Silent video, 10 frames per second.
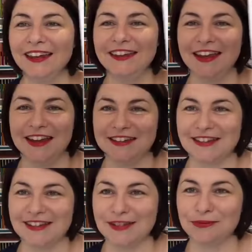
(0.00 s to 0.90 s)

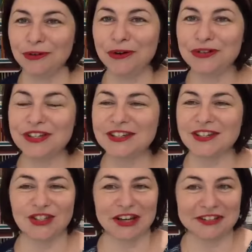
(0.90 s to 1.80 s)
Yes, we're all just
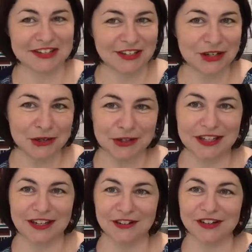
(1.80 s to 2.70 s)
adjusting to it
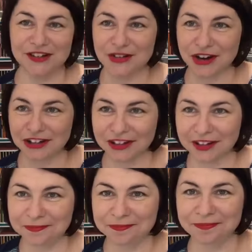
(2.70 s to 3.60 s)
here in
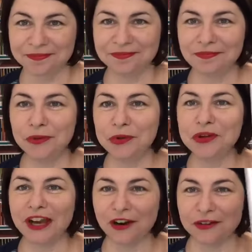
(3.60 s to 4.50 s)
Australia. We will
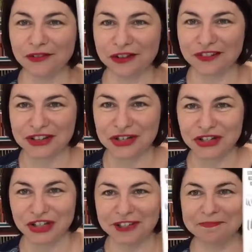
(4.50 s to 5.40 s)
get over it
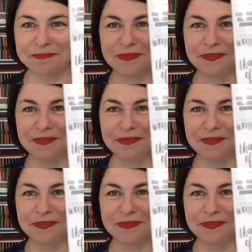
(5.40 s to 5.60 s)
eventually.